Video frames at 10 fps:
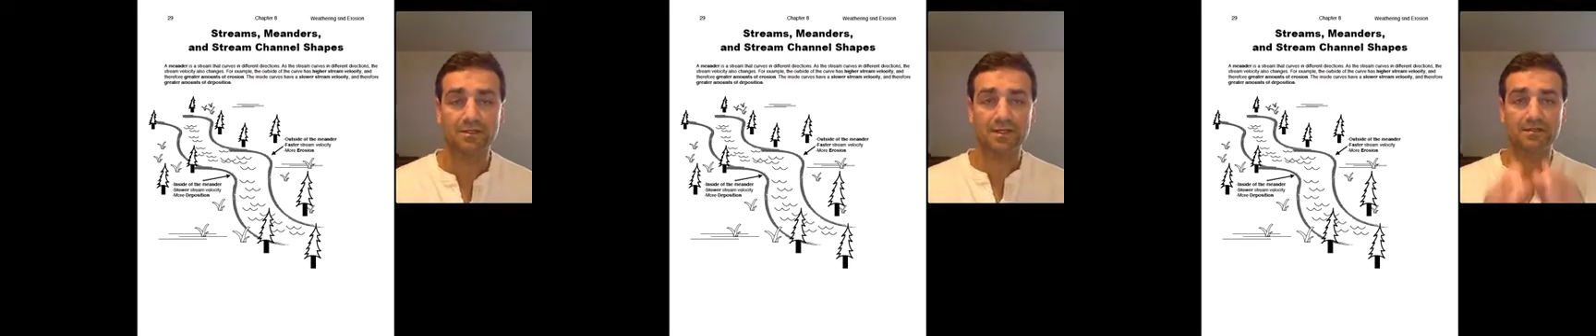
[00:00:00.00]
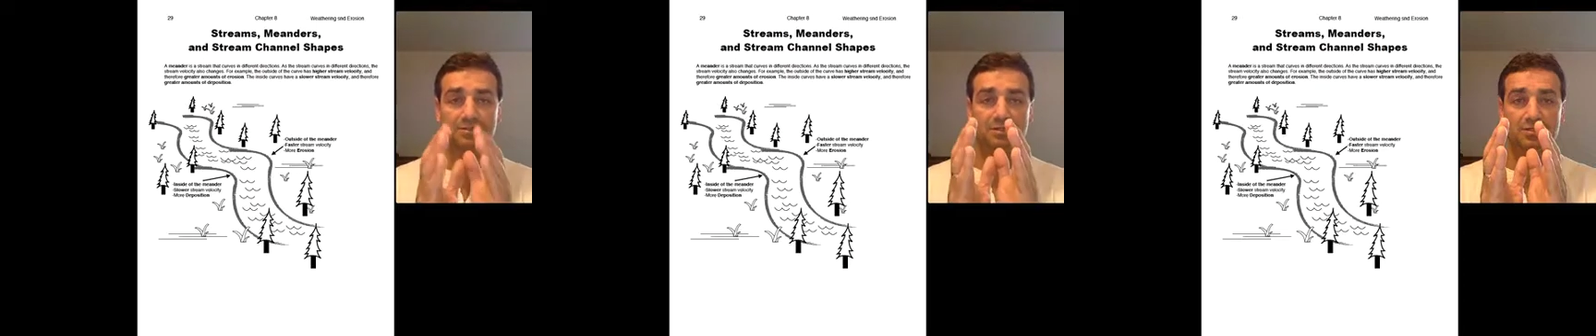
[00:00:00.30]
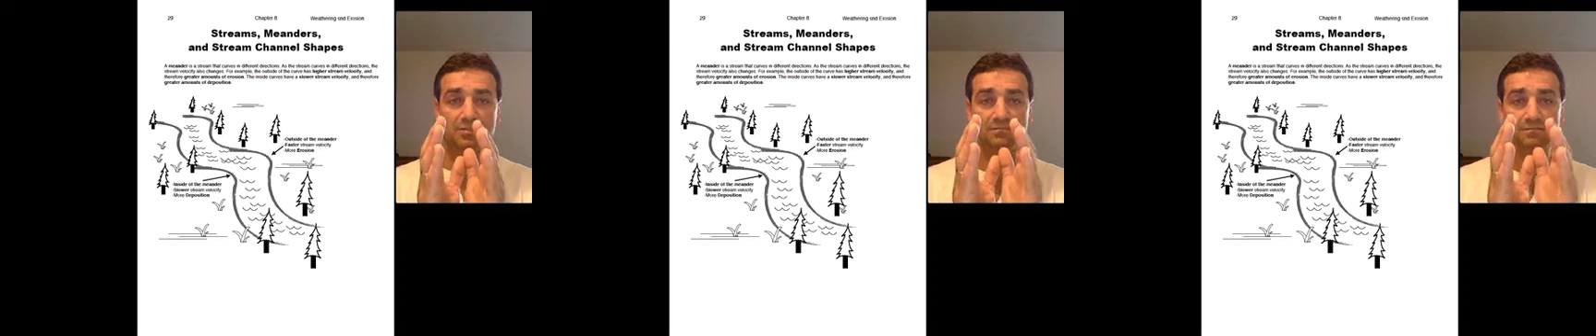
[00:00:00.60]
That's
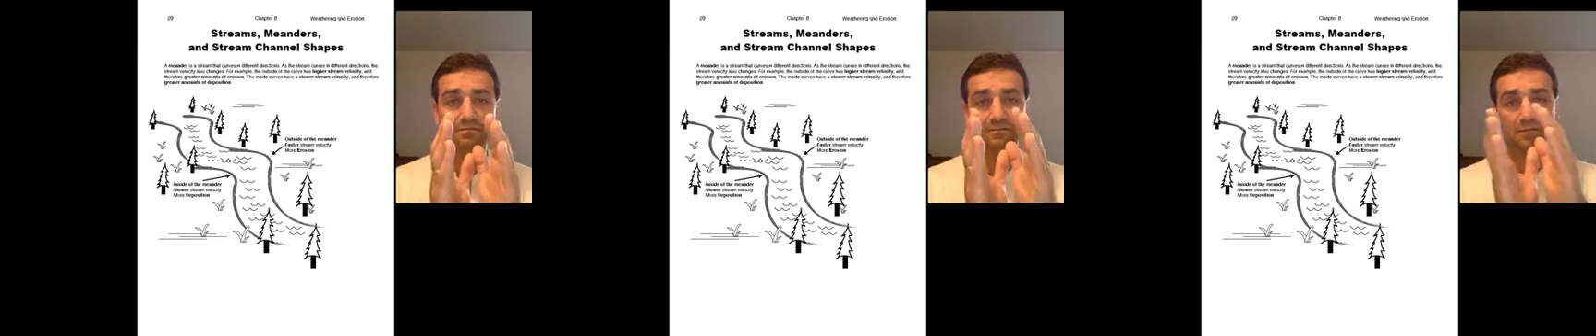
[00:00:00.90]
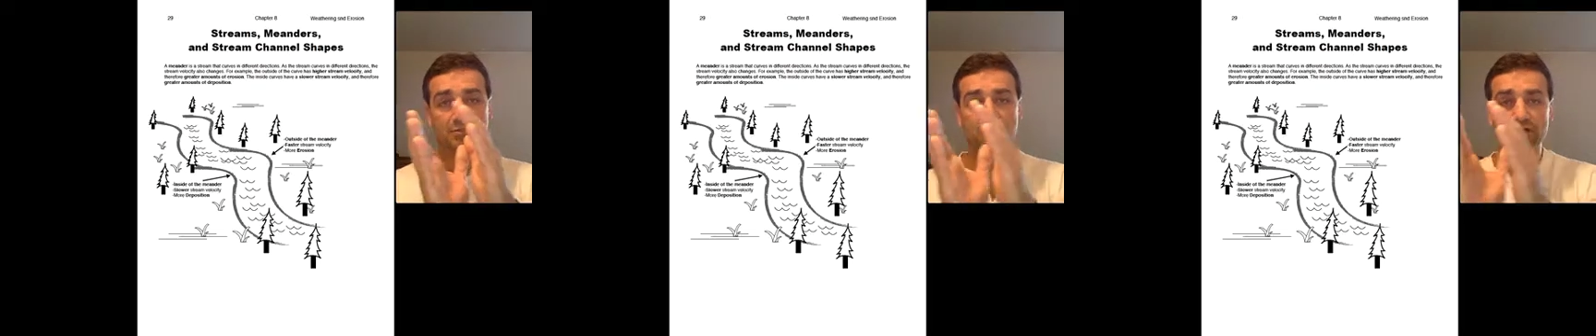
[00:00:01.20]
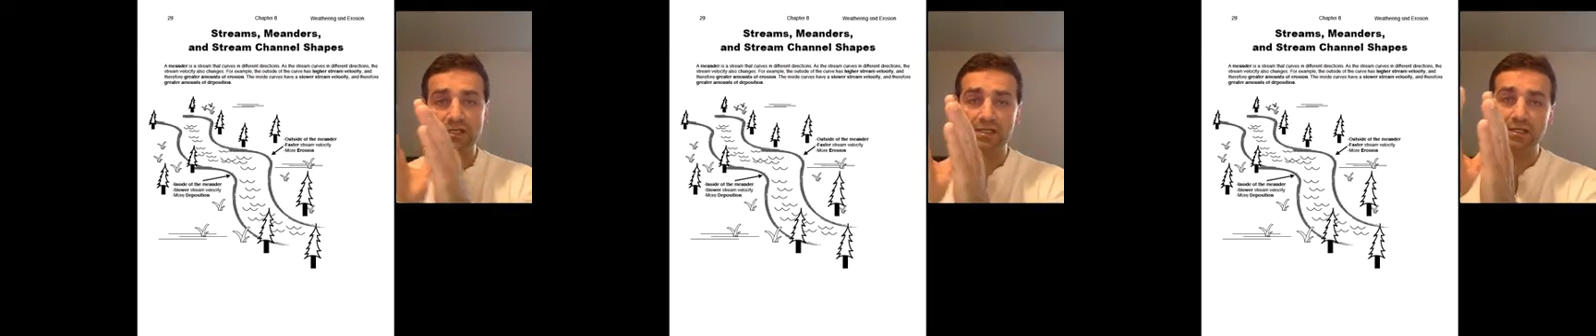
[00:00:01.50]
just a
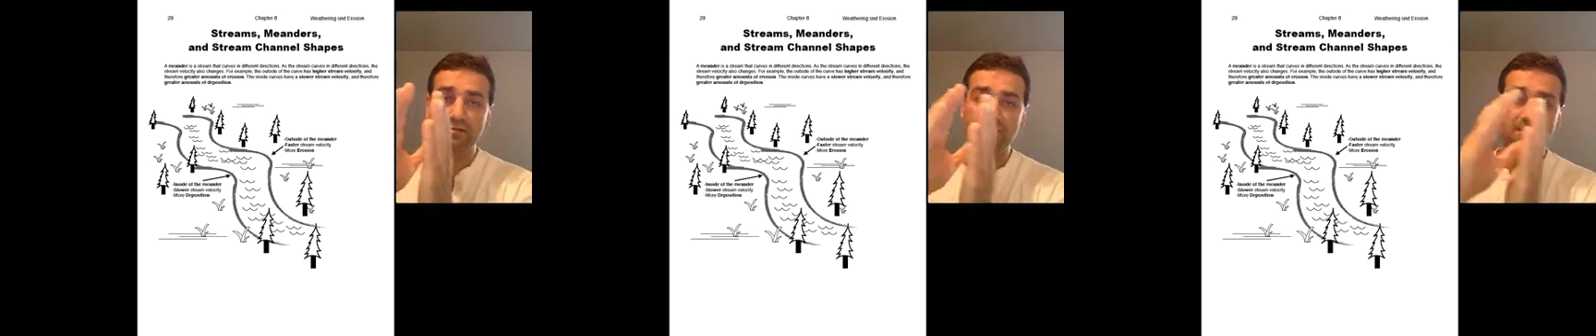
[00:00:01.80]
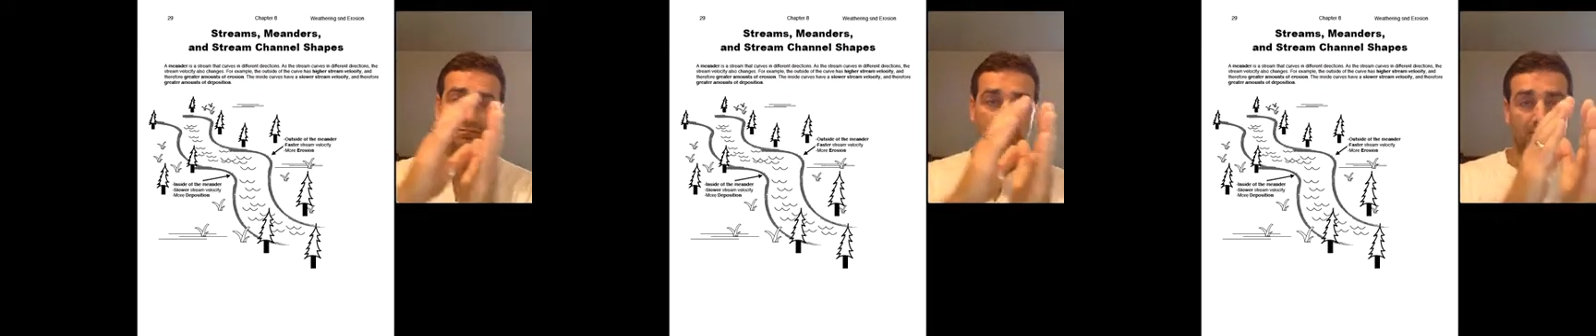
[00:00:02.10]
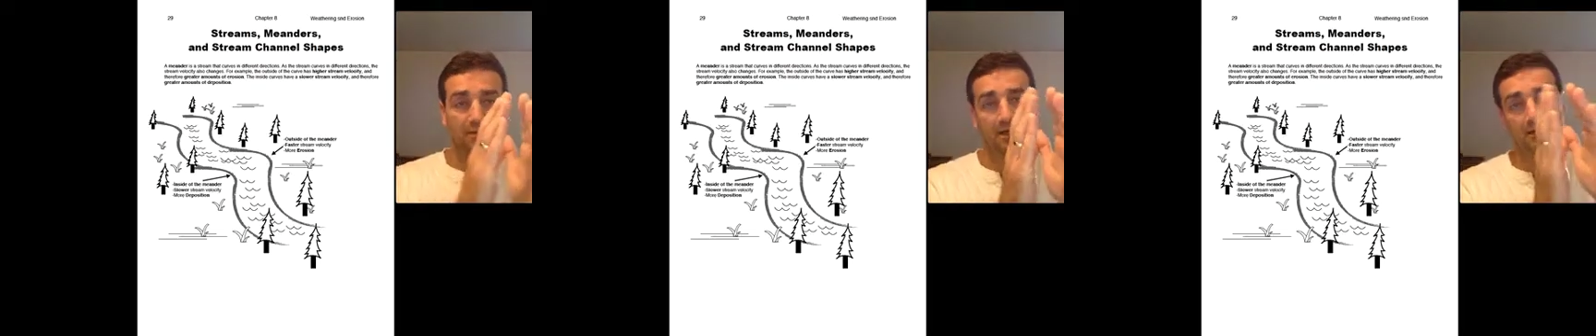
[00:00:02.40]
stream that,
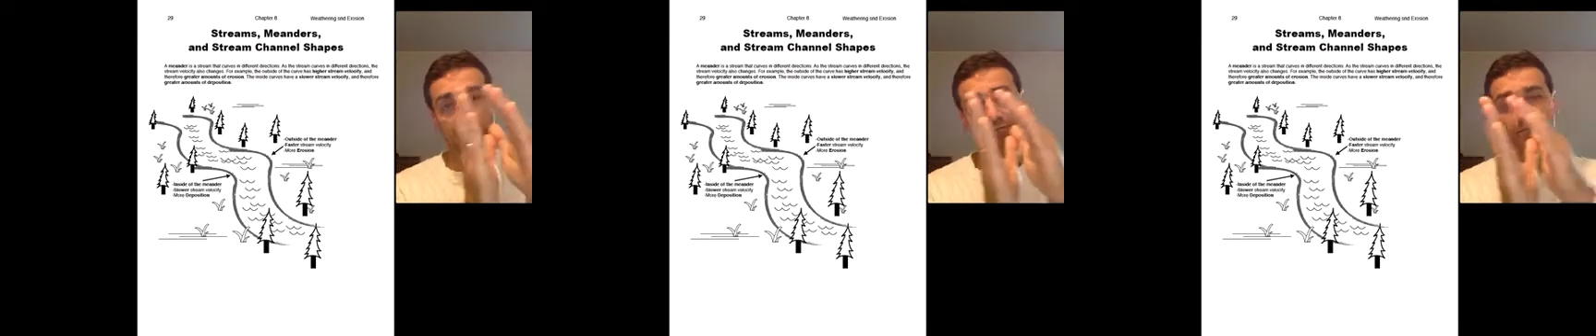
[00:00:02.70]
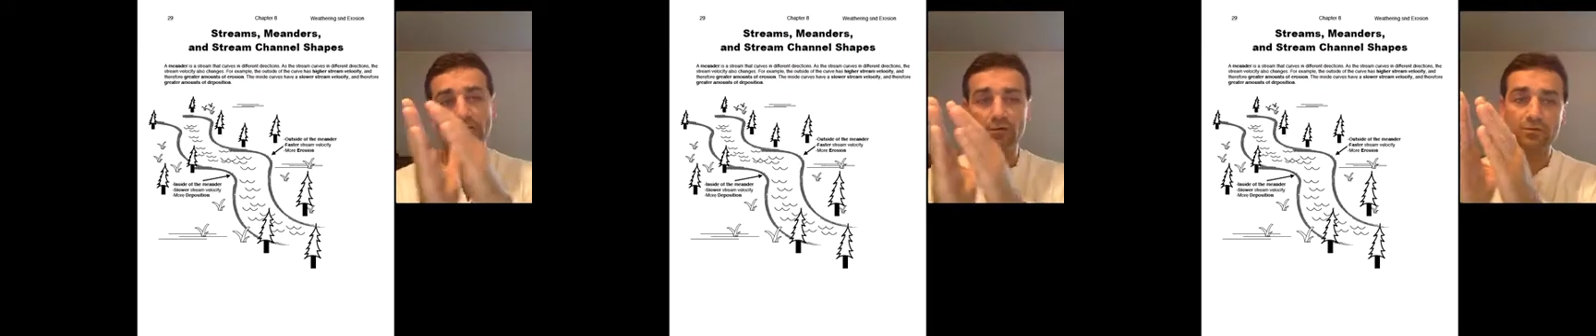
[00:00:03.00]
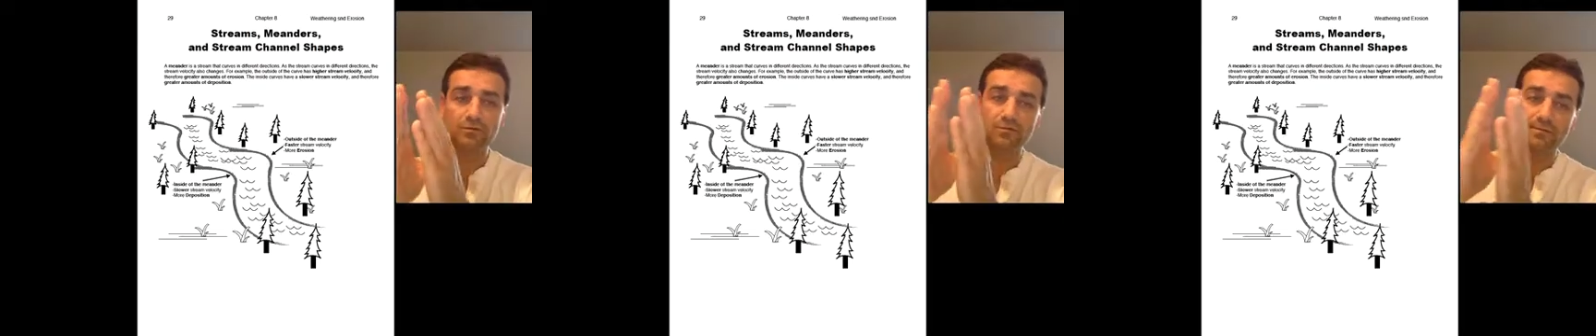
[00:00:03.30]
kind of
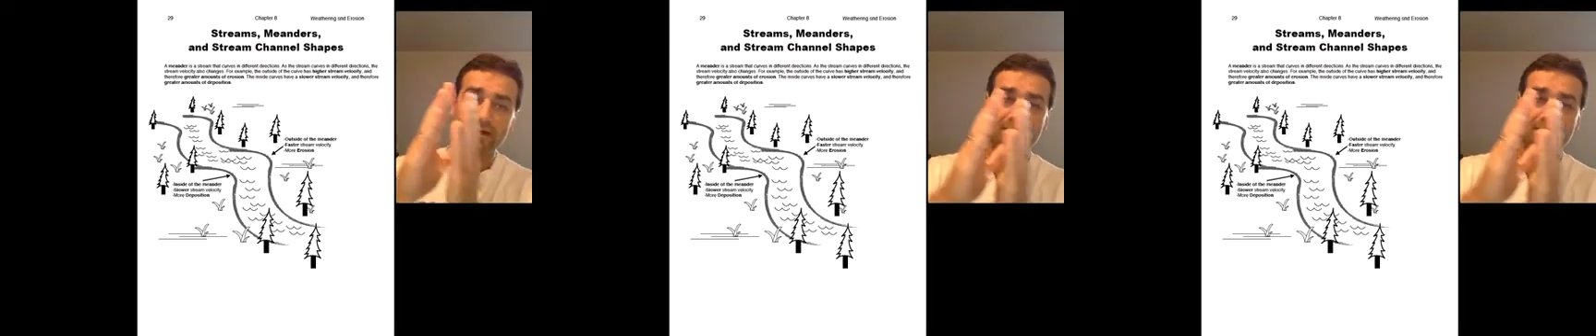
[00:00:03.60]
flows back